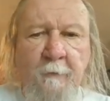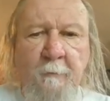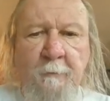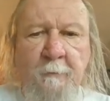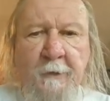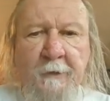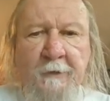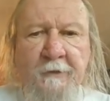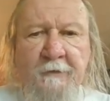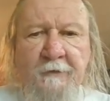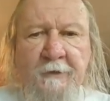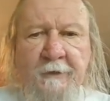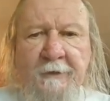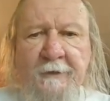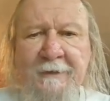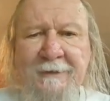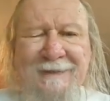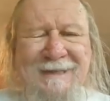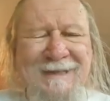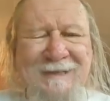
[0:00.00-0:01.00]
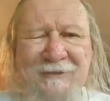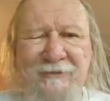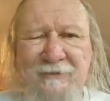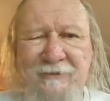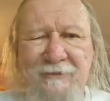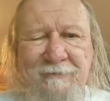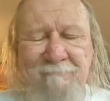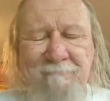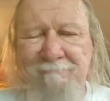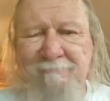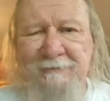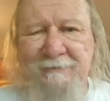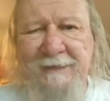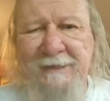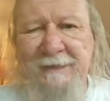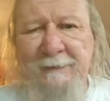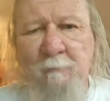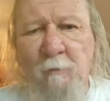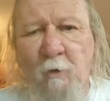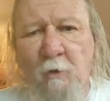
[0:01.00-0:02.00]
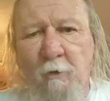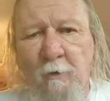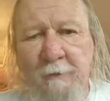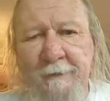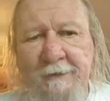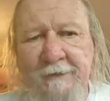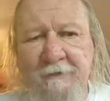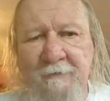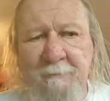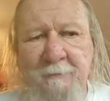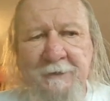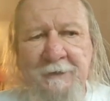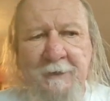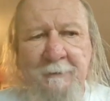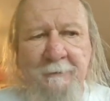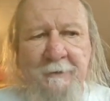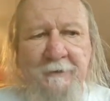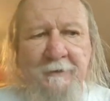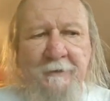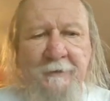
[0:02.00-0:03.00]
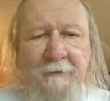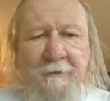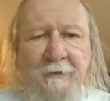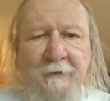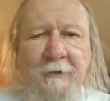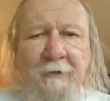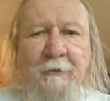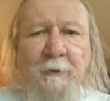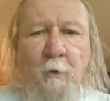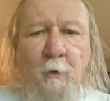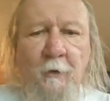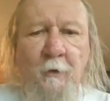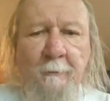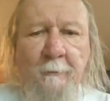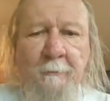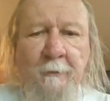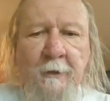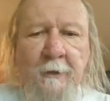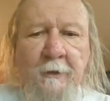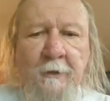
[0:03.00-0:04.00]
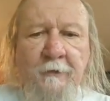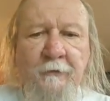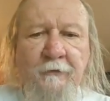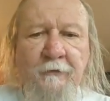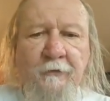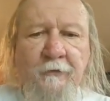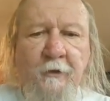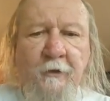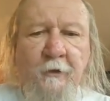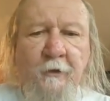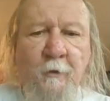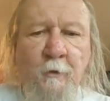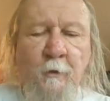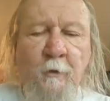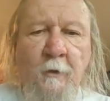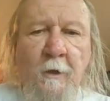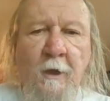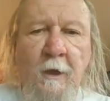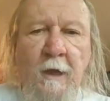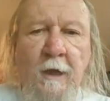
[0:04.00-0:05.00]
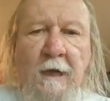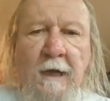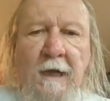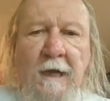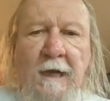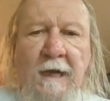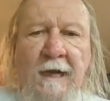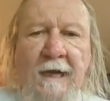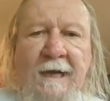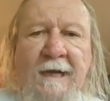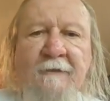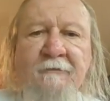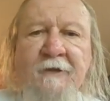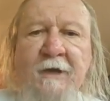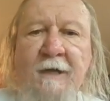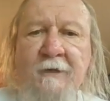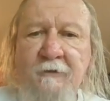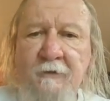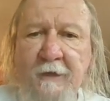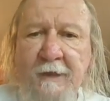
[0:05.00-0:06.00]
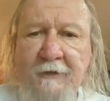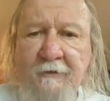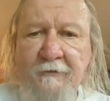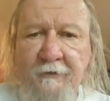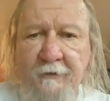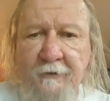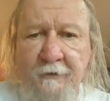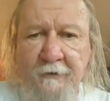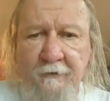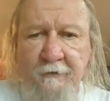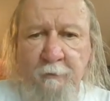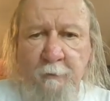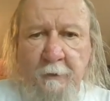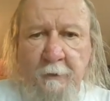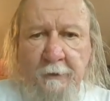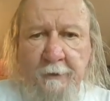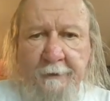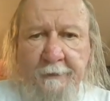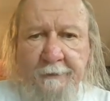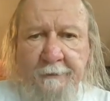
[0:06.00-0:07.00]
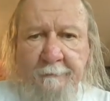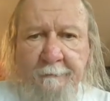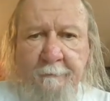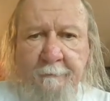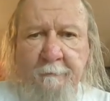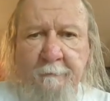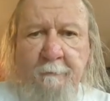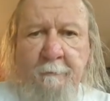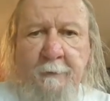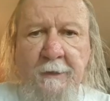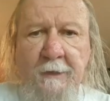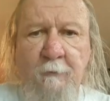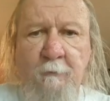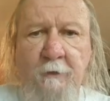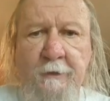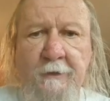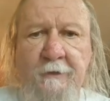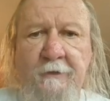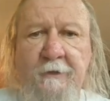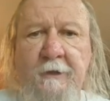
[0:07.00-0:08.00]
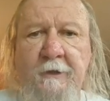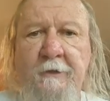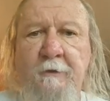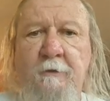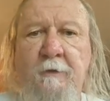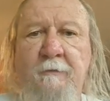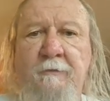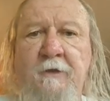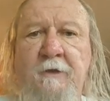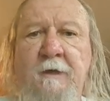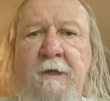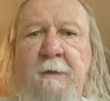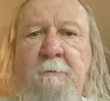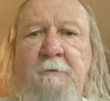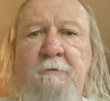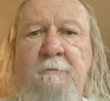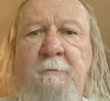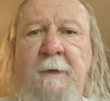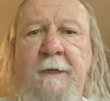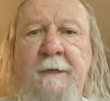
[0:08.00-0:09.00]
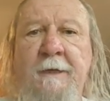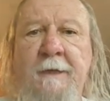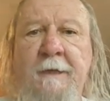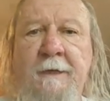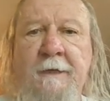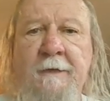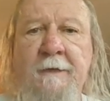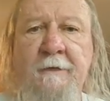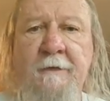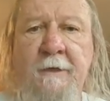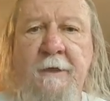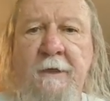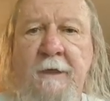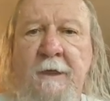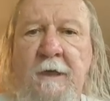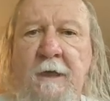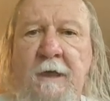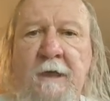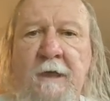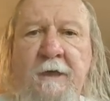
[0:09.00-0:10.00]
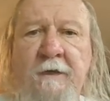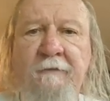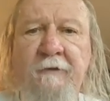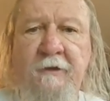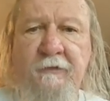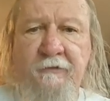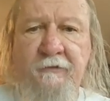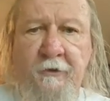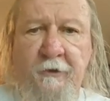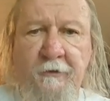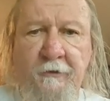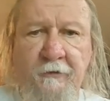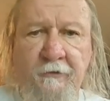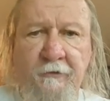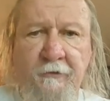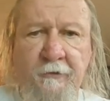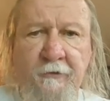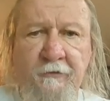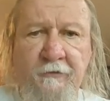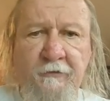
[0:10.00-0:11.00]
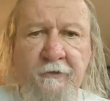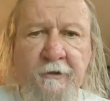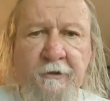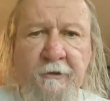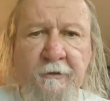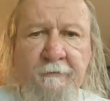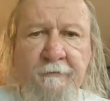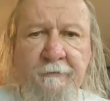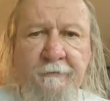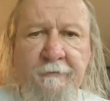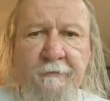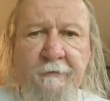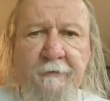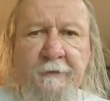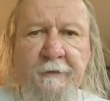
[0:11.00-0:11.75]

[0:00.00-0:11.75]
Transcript: but that's becoming the norm. So I have not tasted this wine, but I want to tell you off the top of my head, if I saw this on a shelf